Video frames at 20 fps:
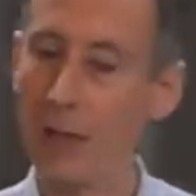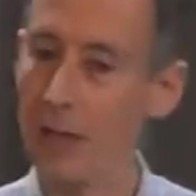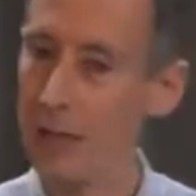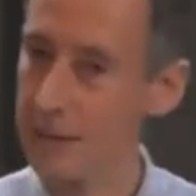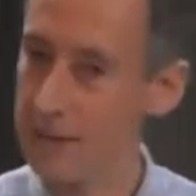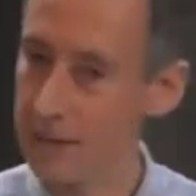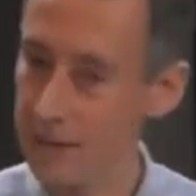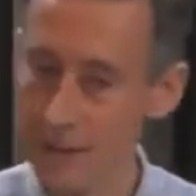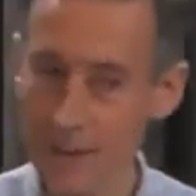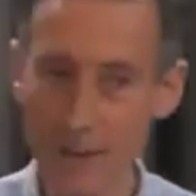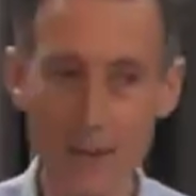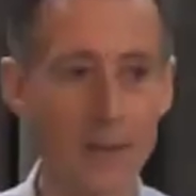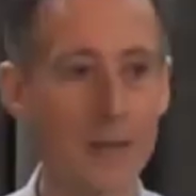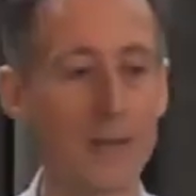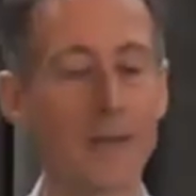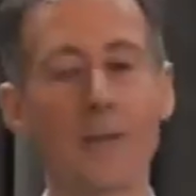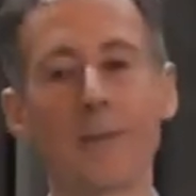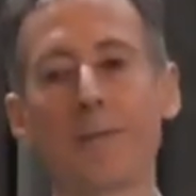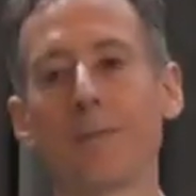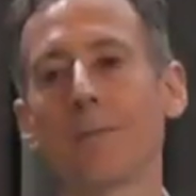
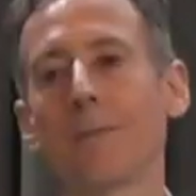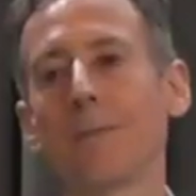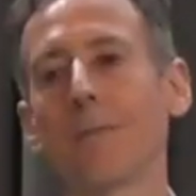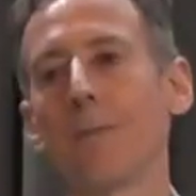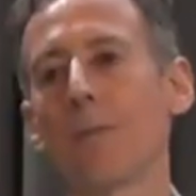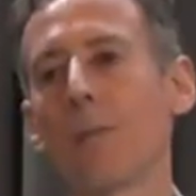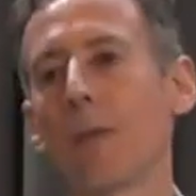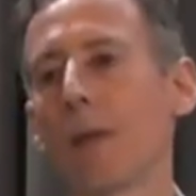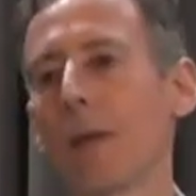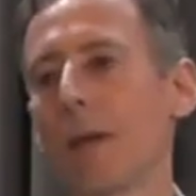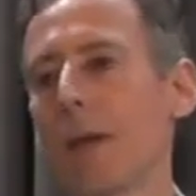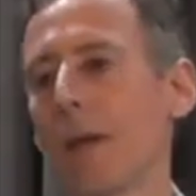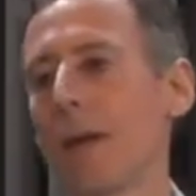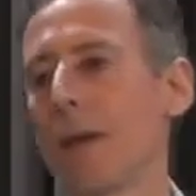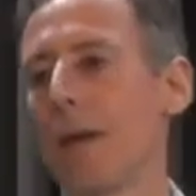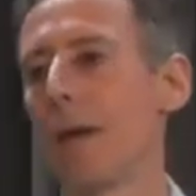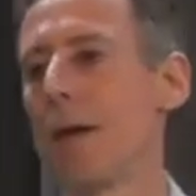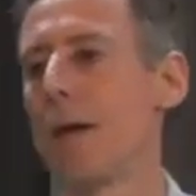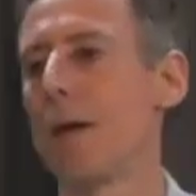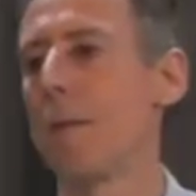Indeed,
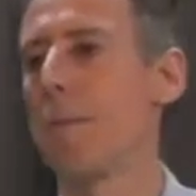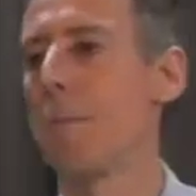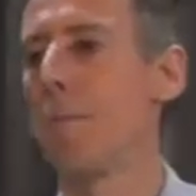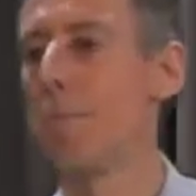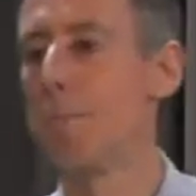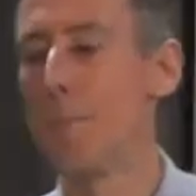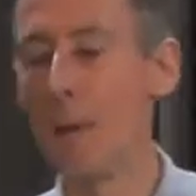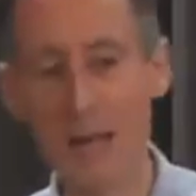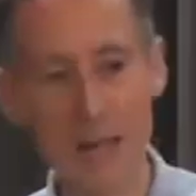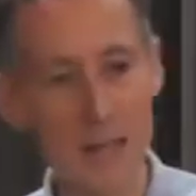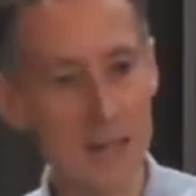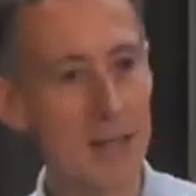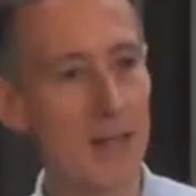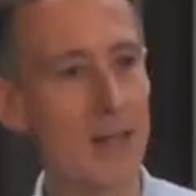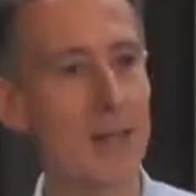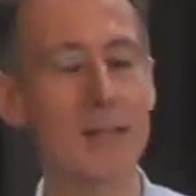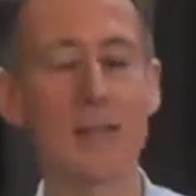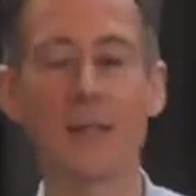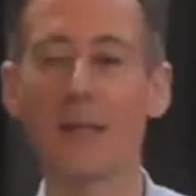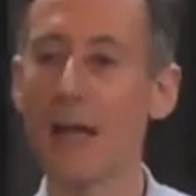many
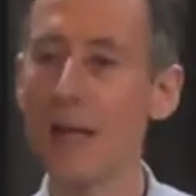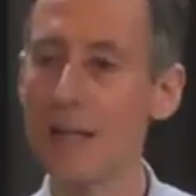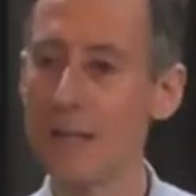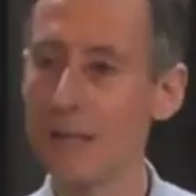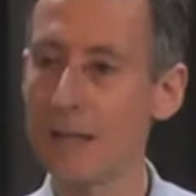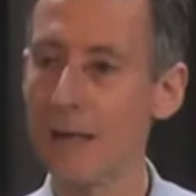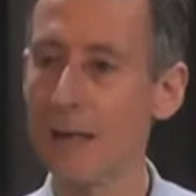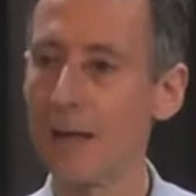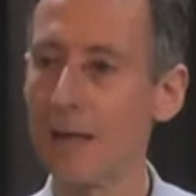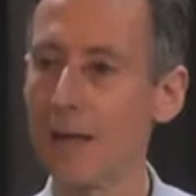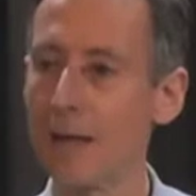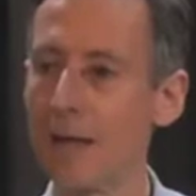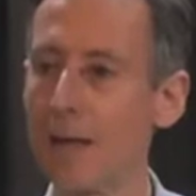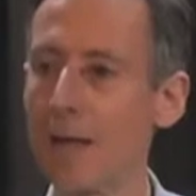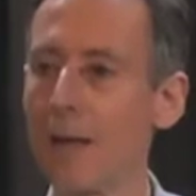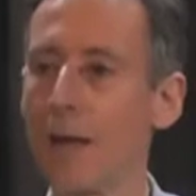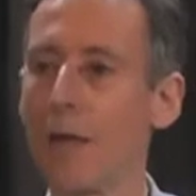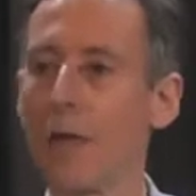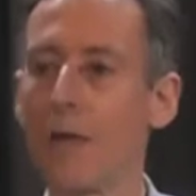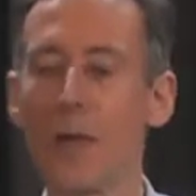years later,
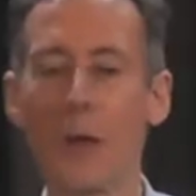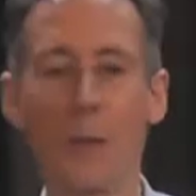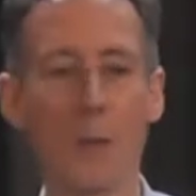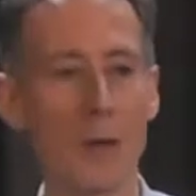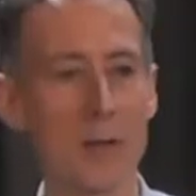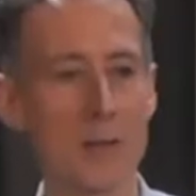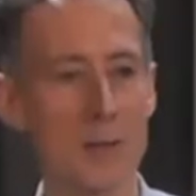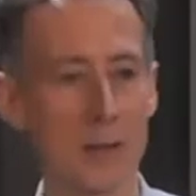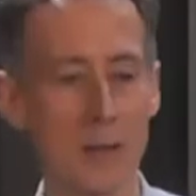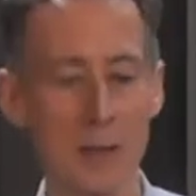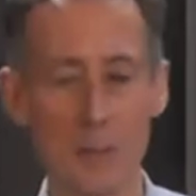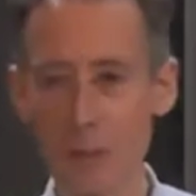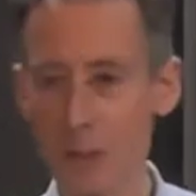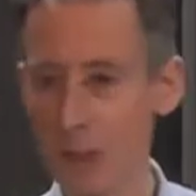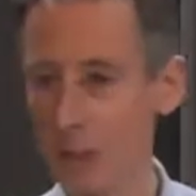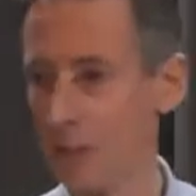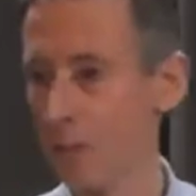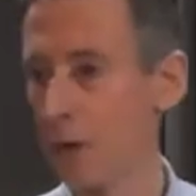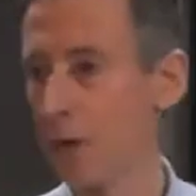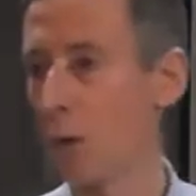there was a
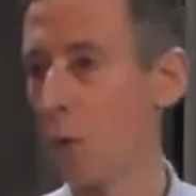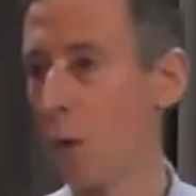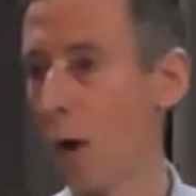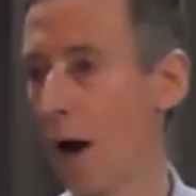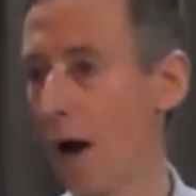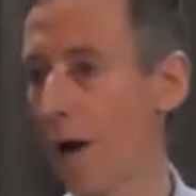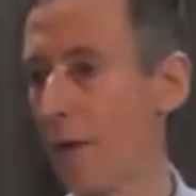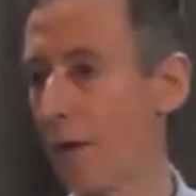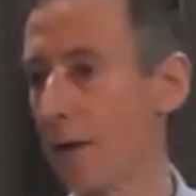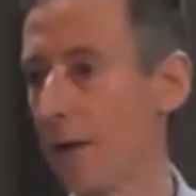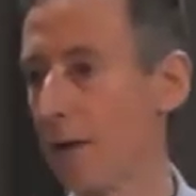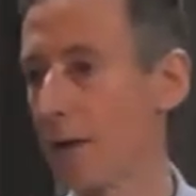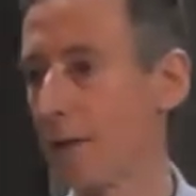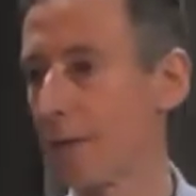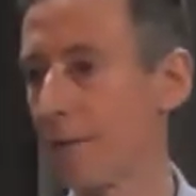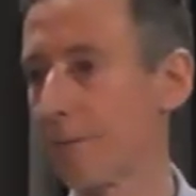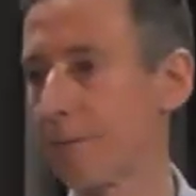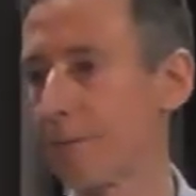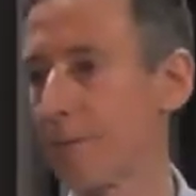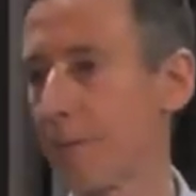commission of inquiry
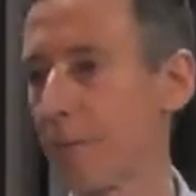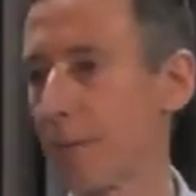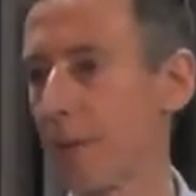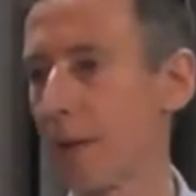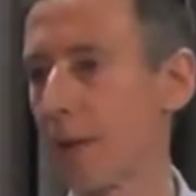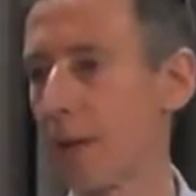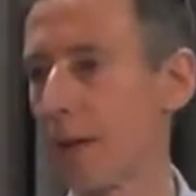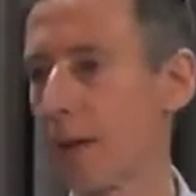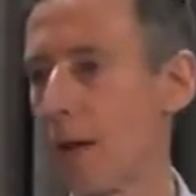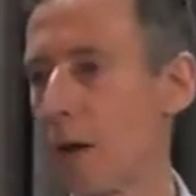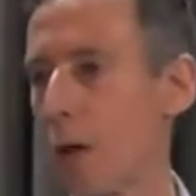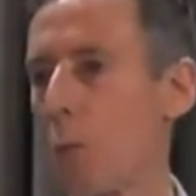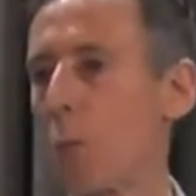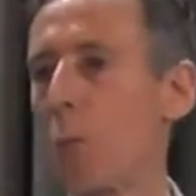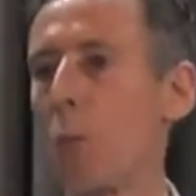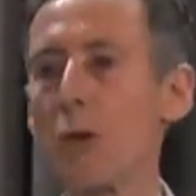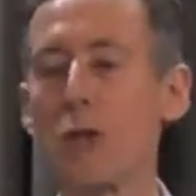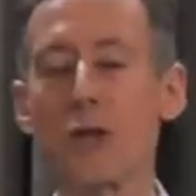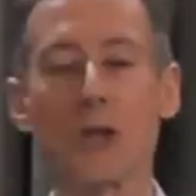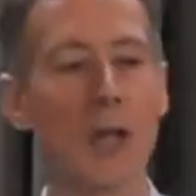
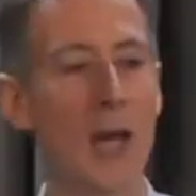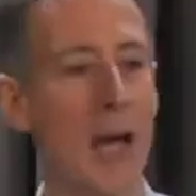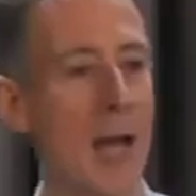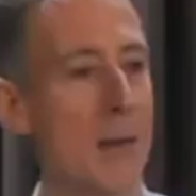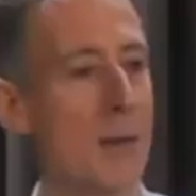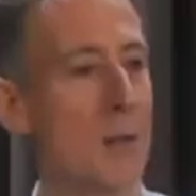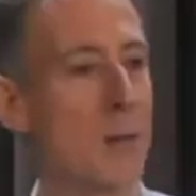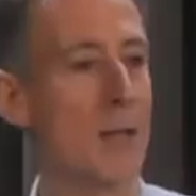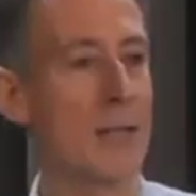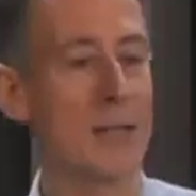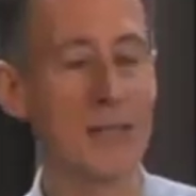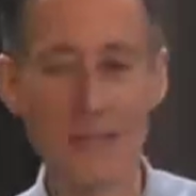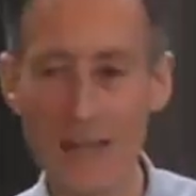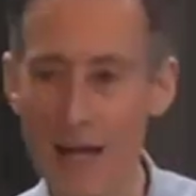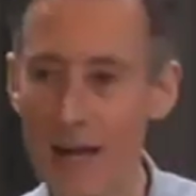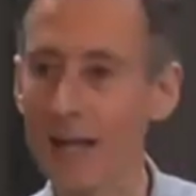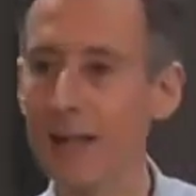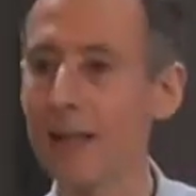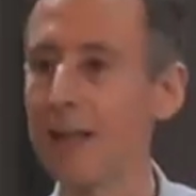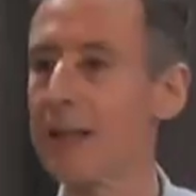which came to
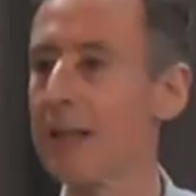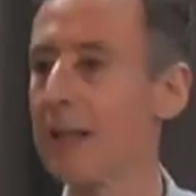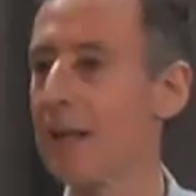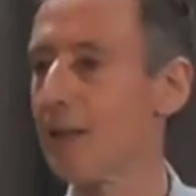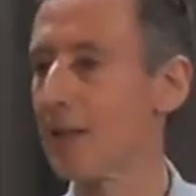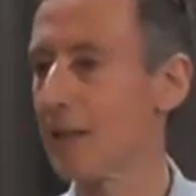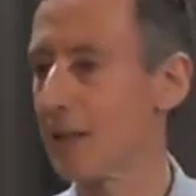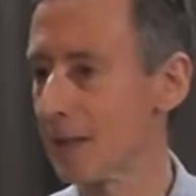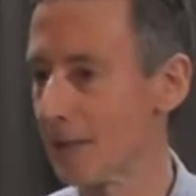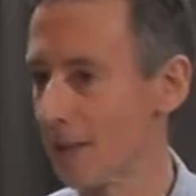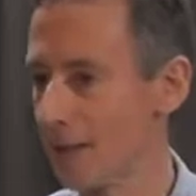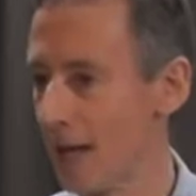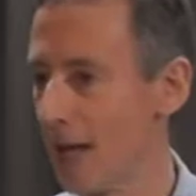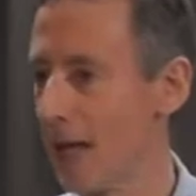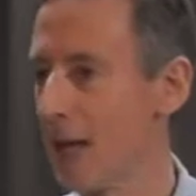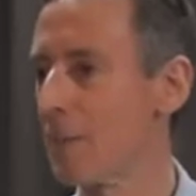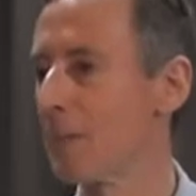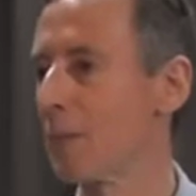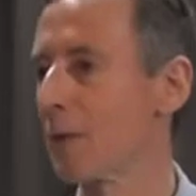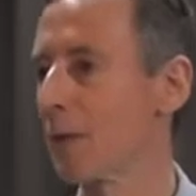exactly the
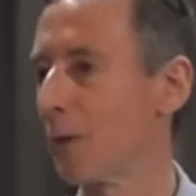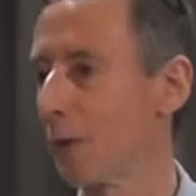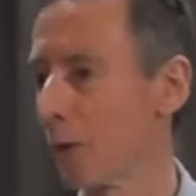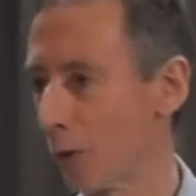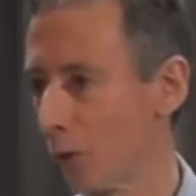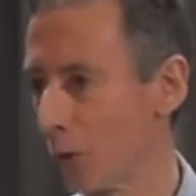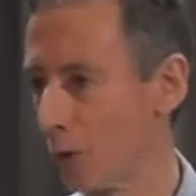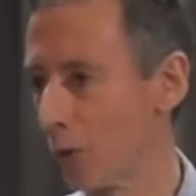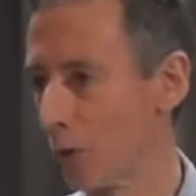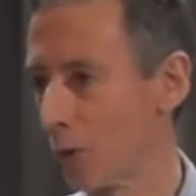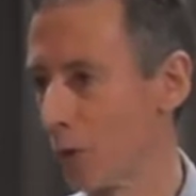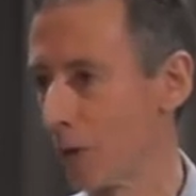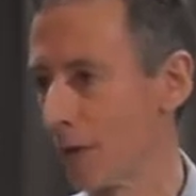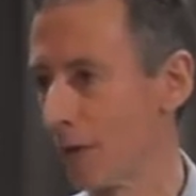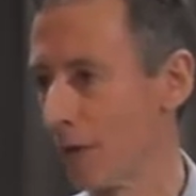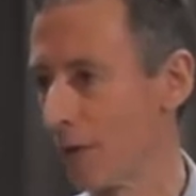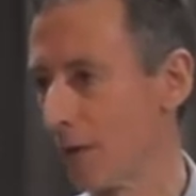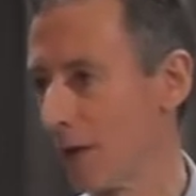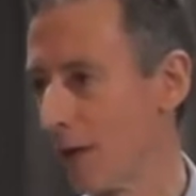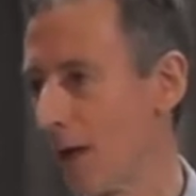same
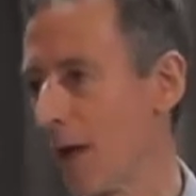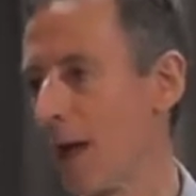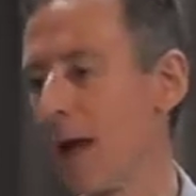conclusion.